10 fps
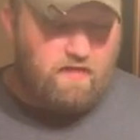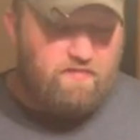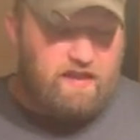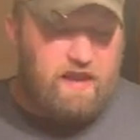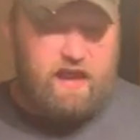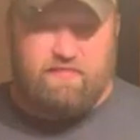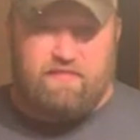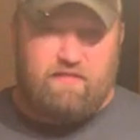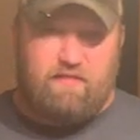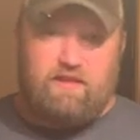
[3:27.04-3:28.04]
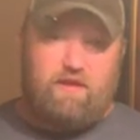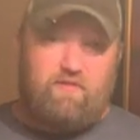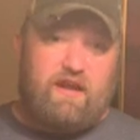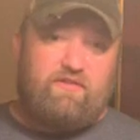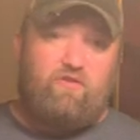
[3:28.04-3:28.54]
And then
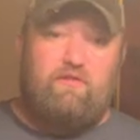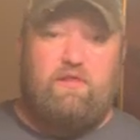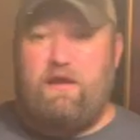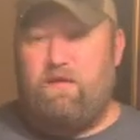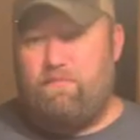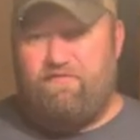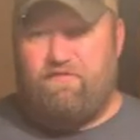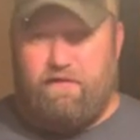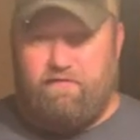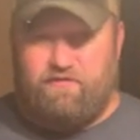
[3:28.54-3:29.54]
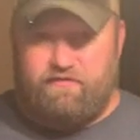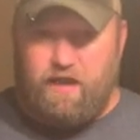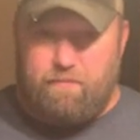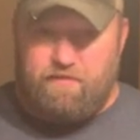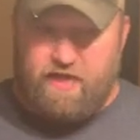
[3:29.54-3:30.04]
I start layering my flavors on top of